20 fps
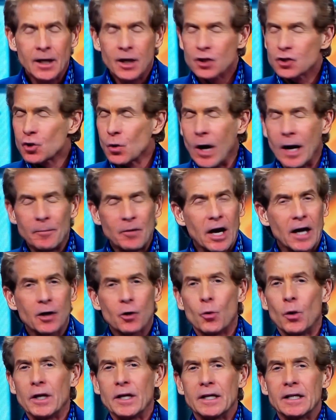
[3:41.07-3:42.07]
So I'm not
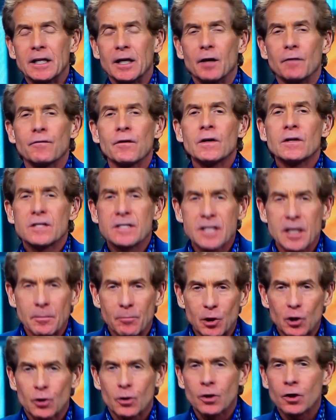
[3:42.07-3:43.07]
going to give
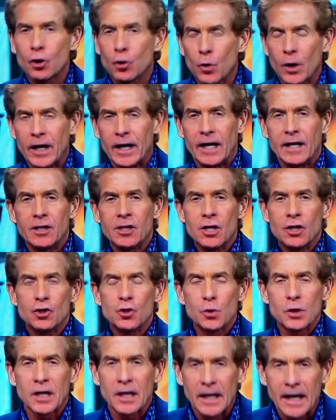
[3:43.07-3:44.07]
similar credit
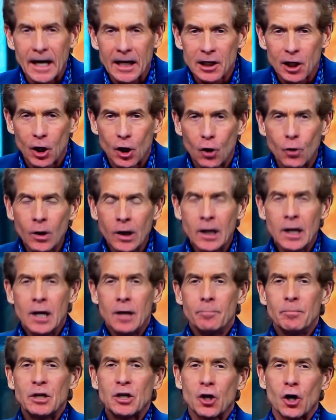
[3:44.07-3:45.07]
to Canelo,
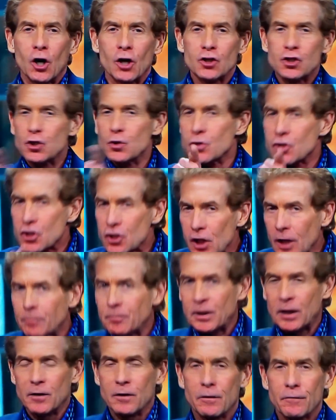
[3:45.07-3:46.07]
because you slipped
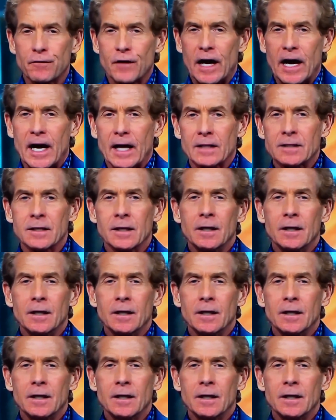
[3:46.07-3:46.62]
in the fact,